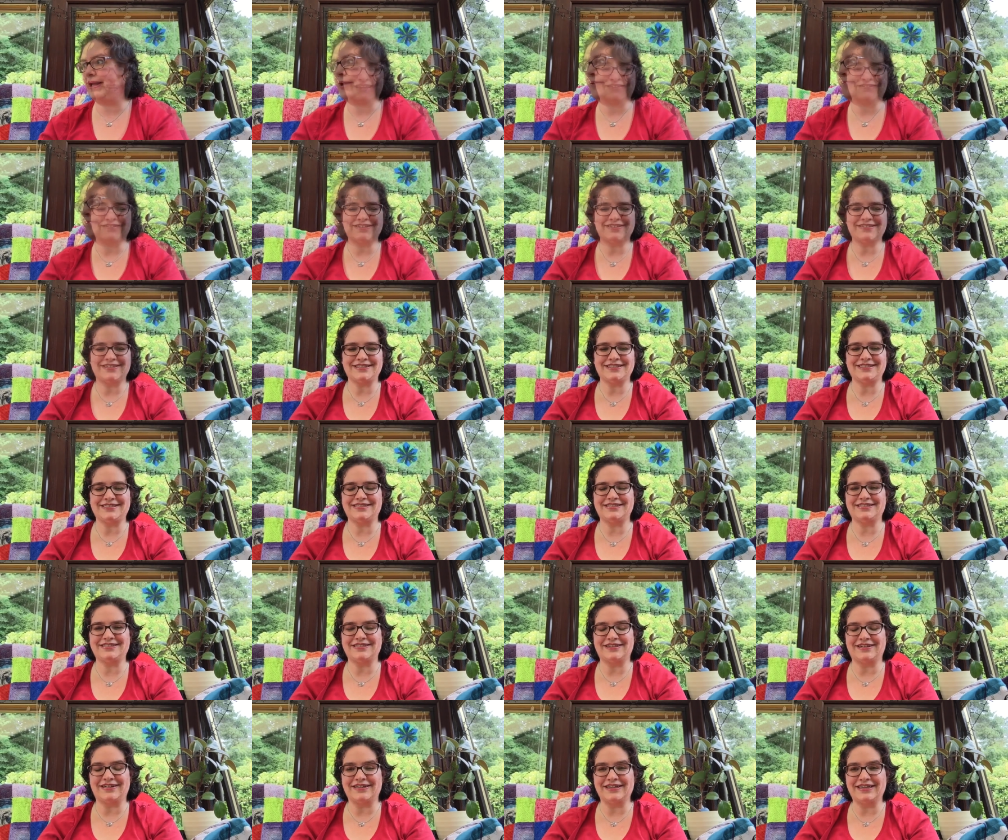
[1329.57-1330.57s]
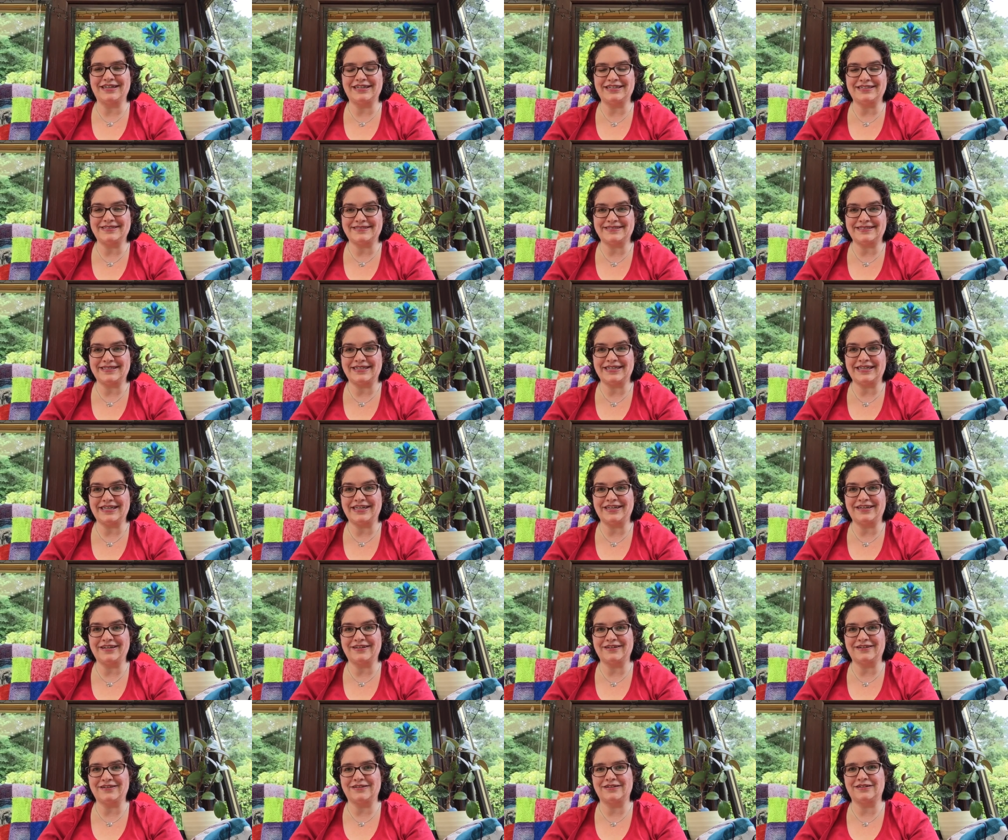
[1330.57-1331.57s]
The restrictions are easing
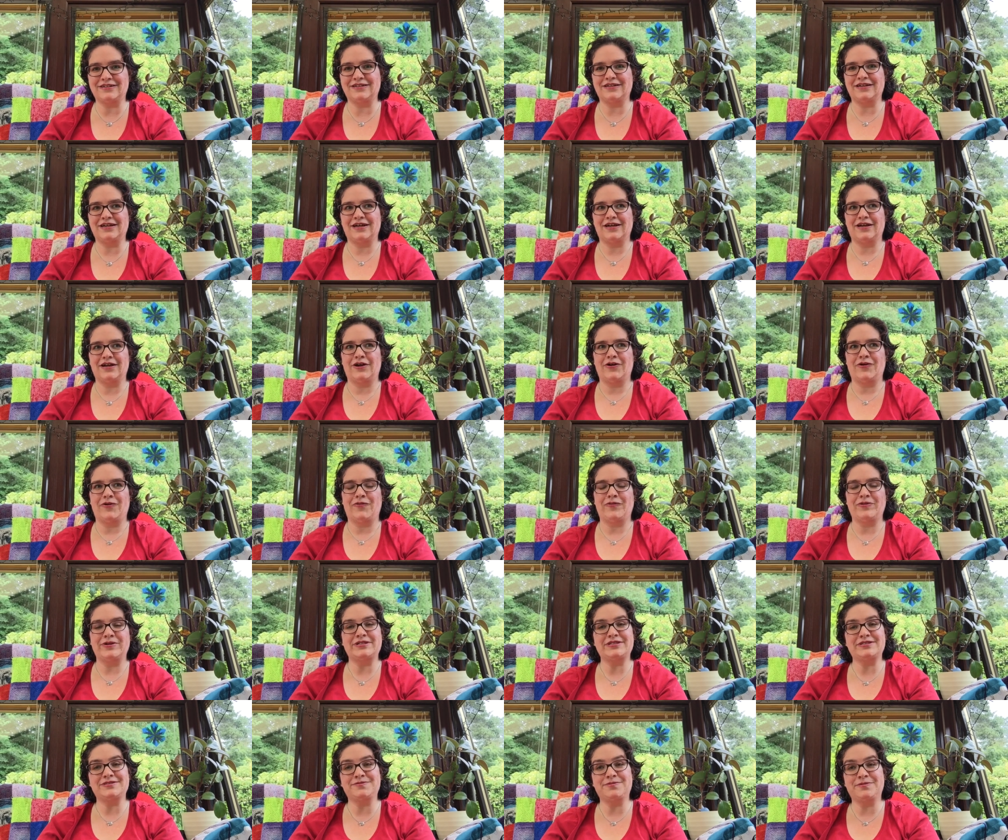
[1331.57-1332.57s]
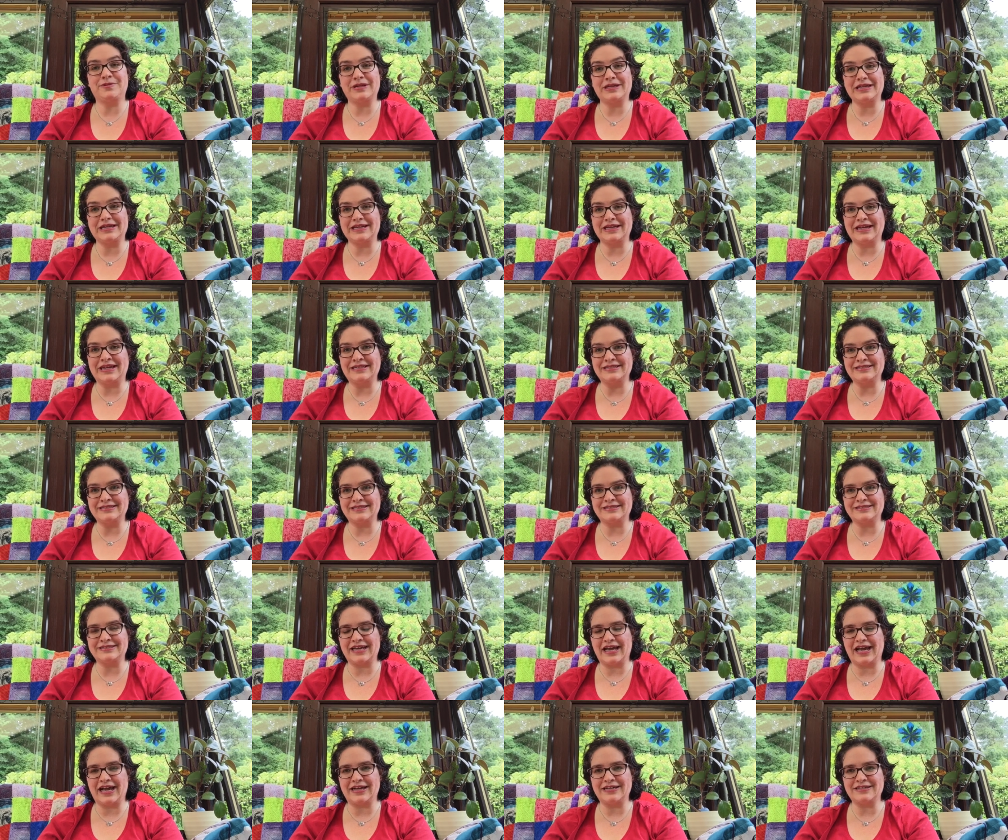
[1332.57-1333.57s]
here, which is really nice because it
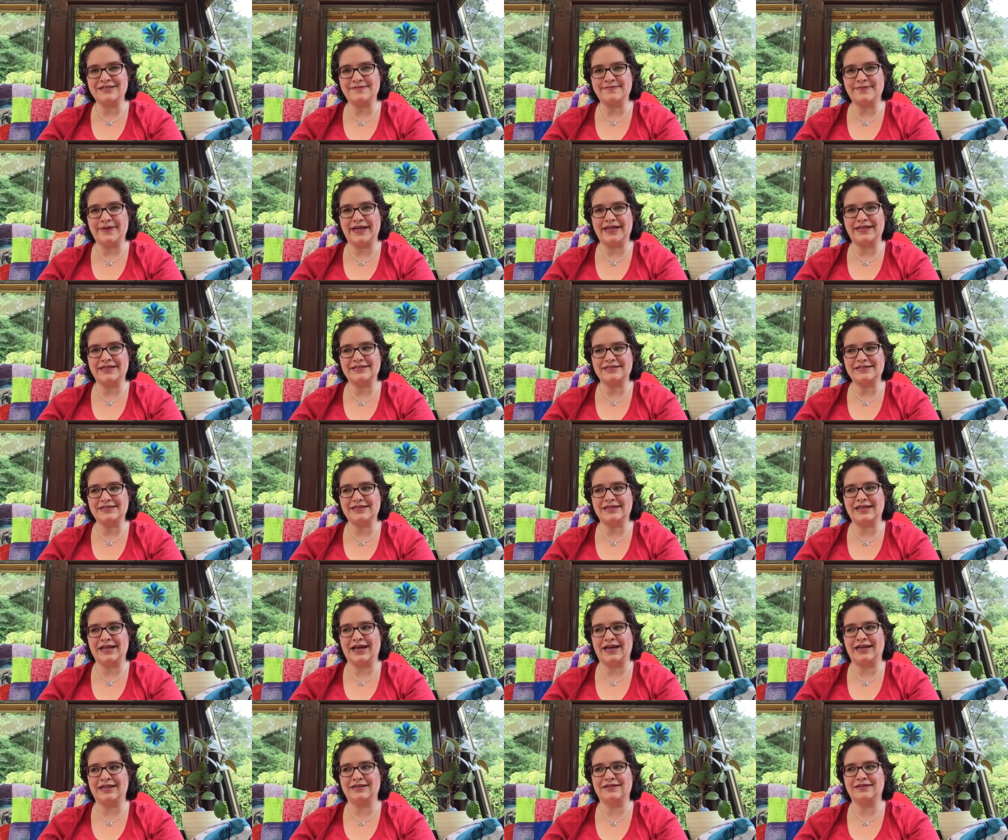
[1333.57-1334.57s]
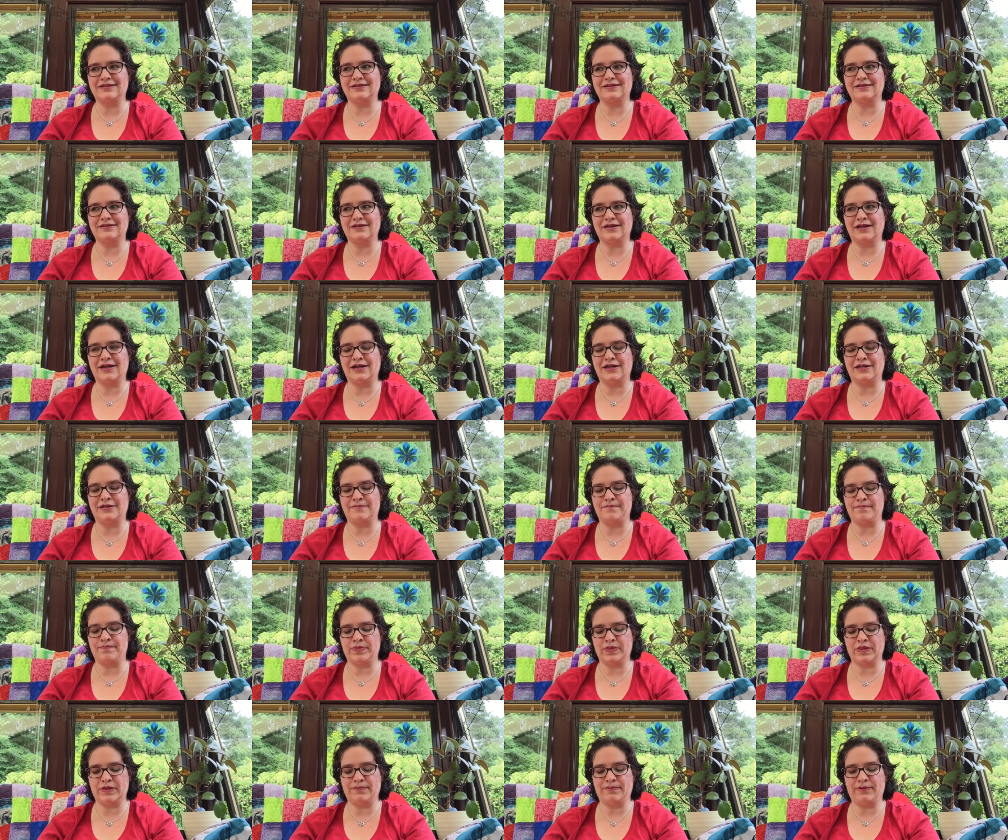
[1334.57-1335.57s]
has meant that
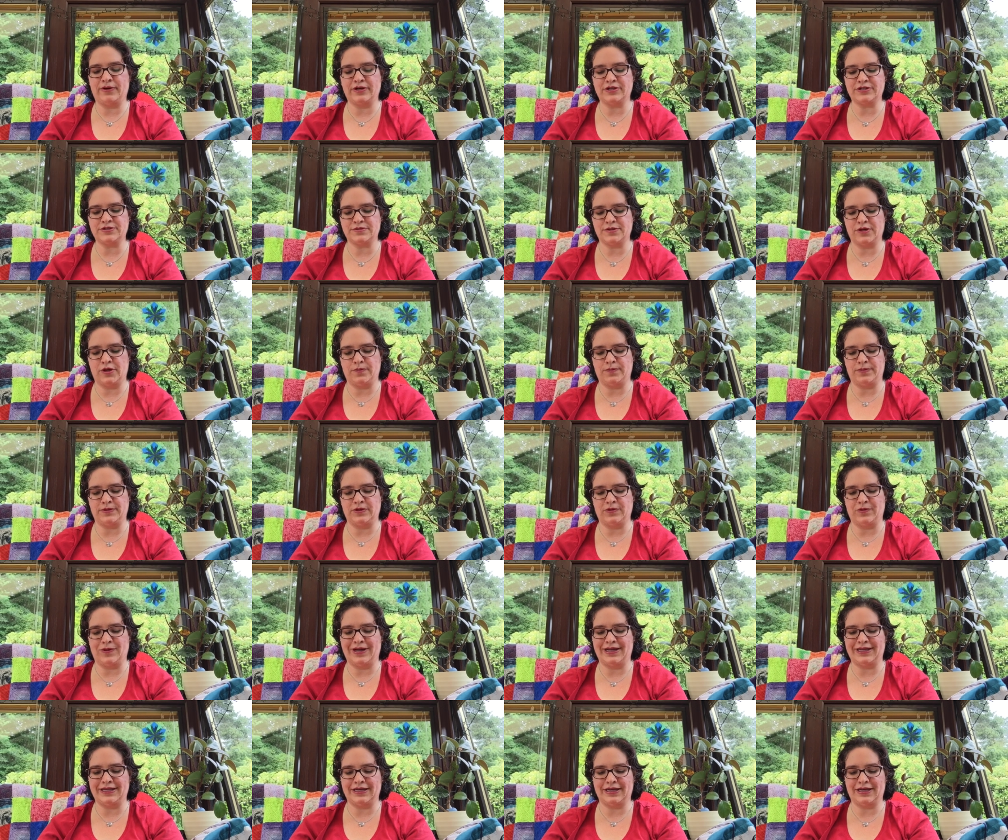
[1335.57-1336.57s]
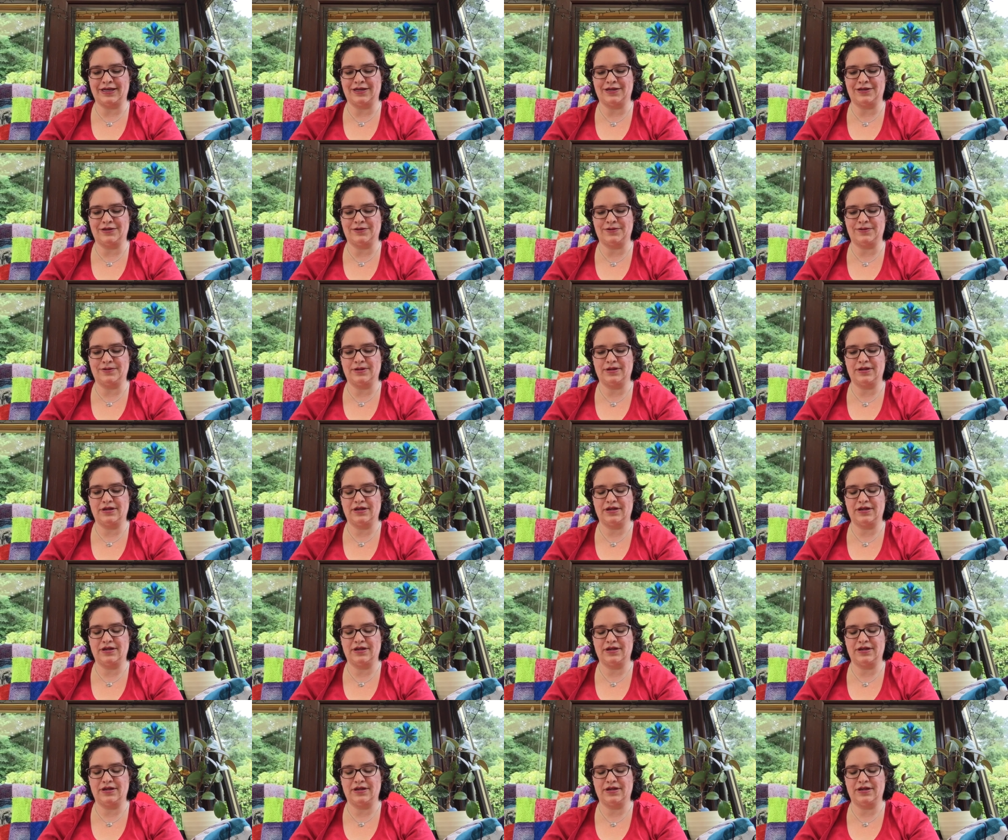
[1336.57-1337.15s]
the parks reopened a while ago,